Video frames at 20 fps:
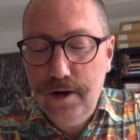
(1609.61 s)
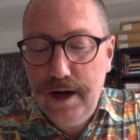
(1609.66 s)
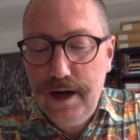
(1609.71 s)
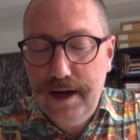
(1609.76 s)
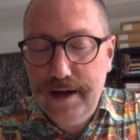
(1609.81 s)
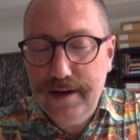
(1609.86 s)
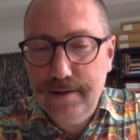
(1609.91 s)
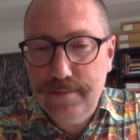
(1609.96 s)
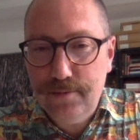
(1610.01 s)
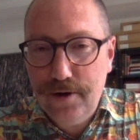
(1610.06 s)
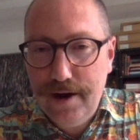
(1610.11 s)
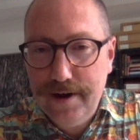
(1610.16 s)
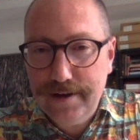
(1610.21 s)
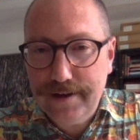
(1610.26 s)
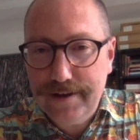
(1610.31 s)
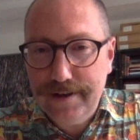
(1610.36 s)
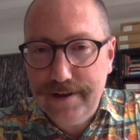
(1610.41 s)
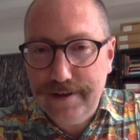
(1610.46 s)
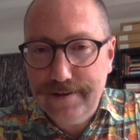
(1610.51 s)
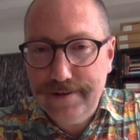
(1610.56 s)
and a
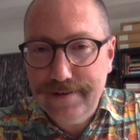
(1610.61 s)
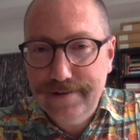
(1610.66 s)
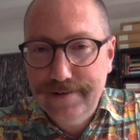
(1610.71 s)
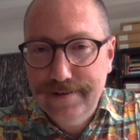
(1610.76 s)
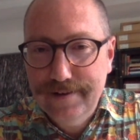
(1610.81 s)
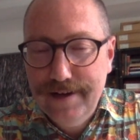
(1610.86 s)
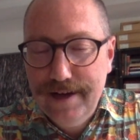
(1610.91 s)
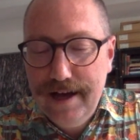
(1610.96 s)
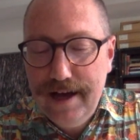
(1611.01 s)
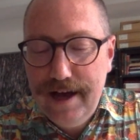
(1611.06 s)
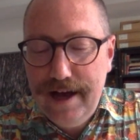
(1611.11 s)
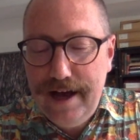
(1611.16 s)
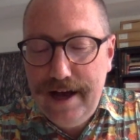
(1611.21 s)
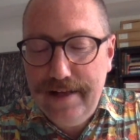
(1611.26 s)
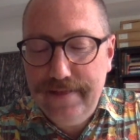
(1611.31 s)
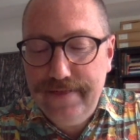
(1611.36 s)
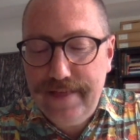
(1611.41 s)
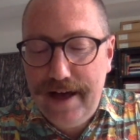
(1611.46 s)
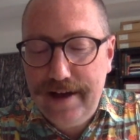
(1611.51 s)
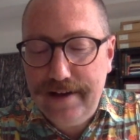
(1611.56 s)
predicate,
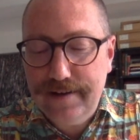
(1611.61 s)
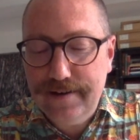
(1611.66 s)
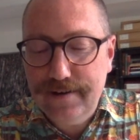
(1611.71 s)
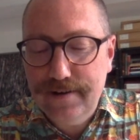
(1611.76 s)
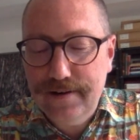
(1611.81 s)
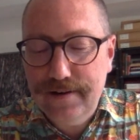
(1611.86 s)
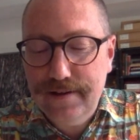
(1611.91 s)
and that